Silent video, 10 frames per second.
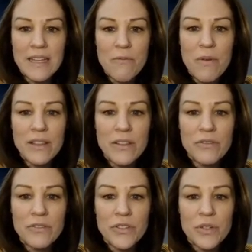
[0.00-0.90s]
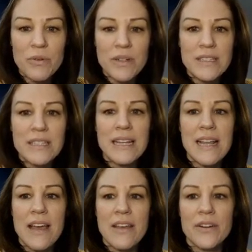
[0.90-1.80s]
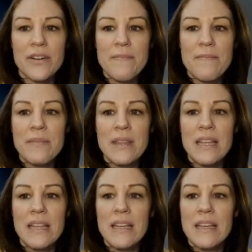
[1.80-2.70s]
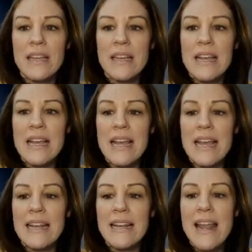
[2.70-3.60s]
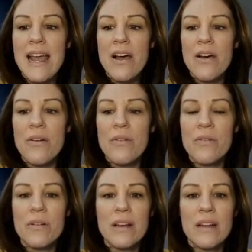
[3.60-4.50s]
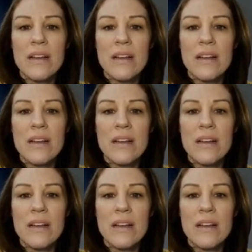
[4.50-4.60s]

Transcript: I want those 2 words together. Now